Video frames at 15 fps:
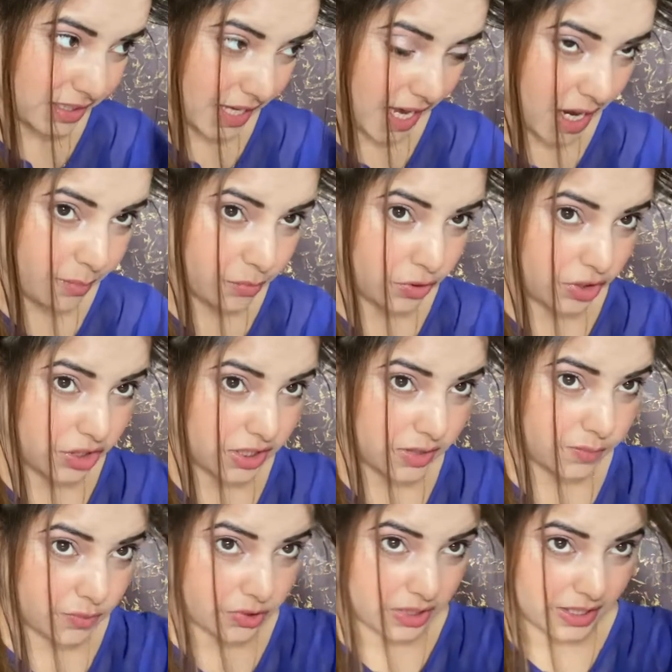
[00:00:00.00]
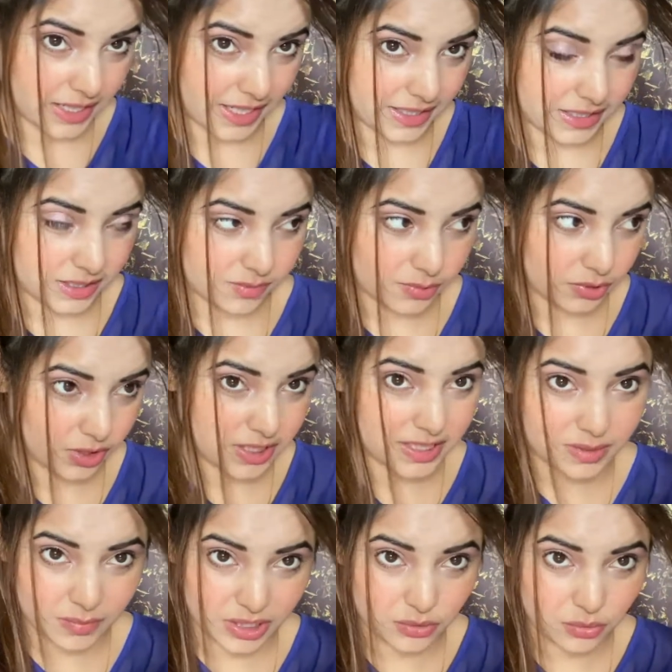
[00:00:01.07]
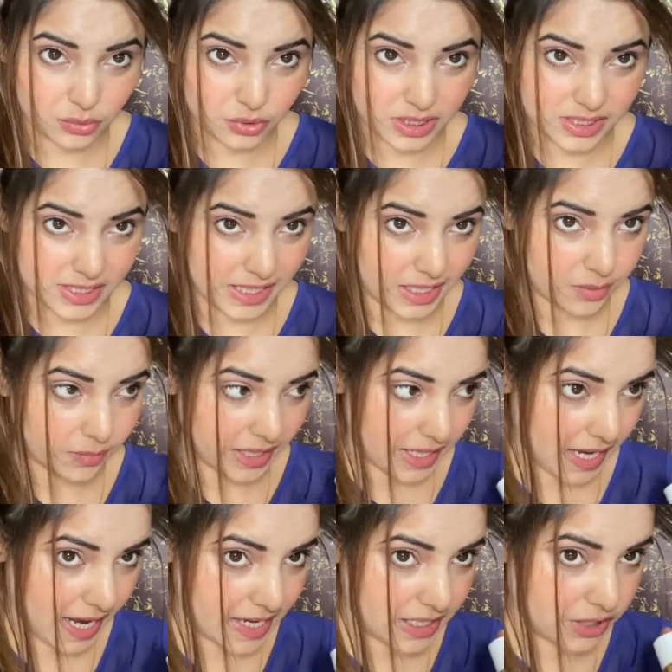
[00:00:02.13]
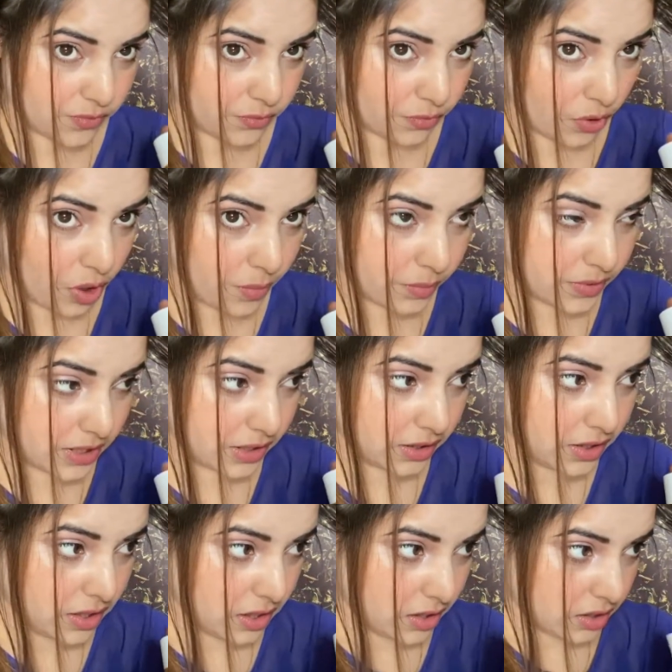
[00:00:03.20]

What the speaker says: I'm not just putting like this because it may go inside my eyes. From the